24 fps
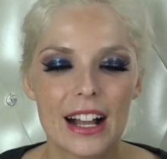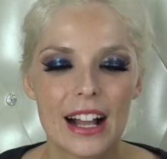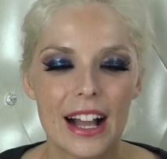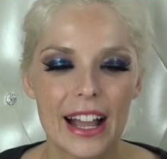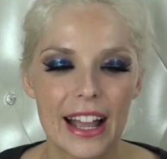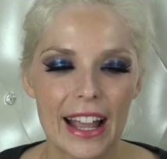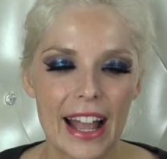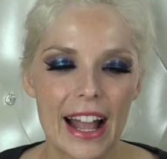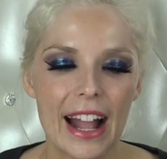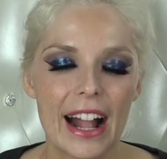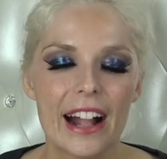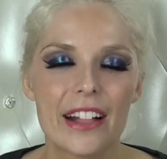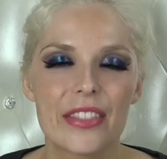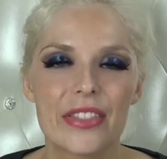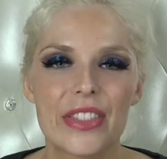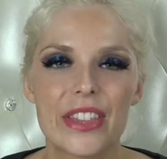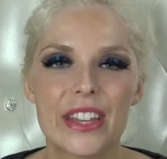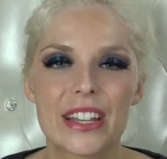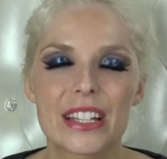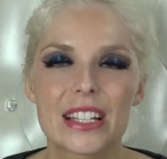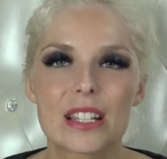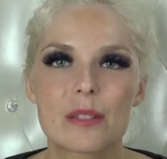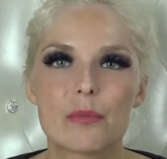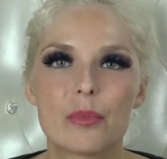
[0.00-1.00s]
I had
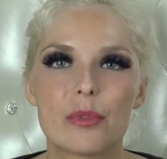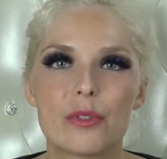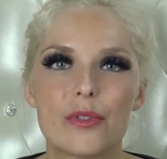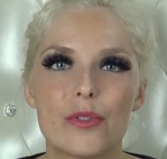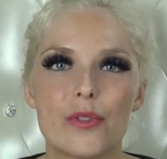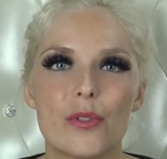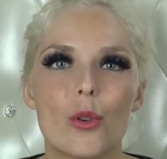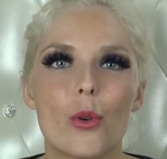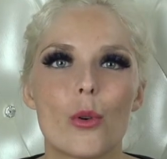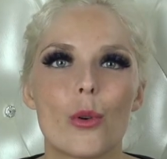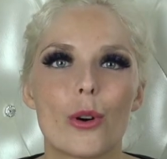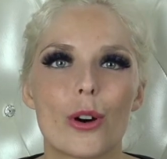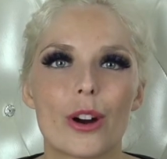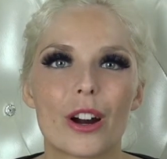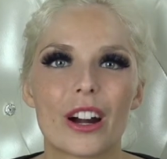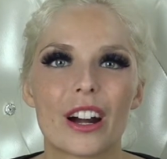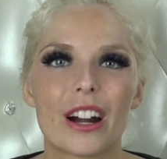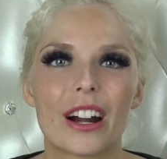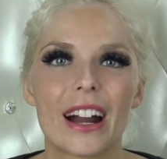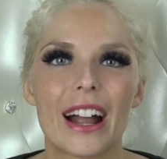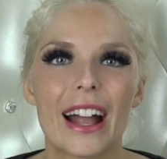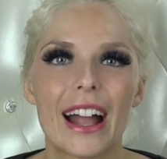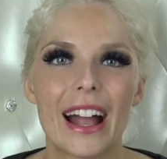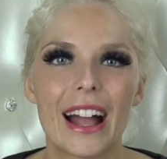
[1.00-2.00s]
this
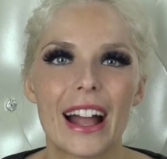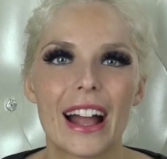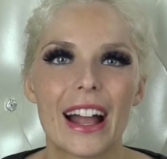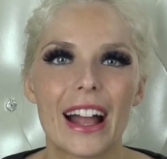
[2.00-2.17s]
before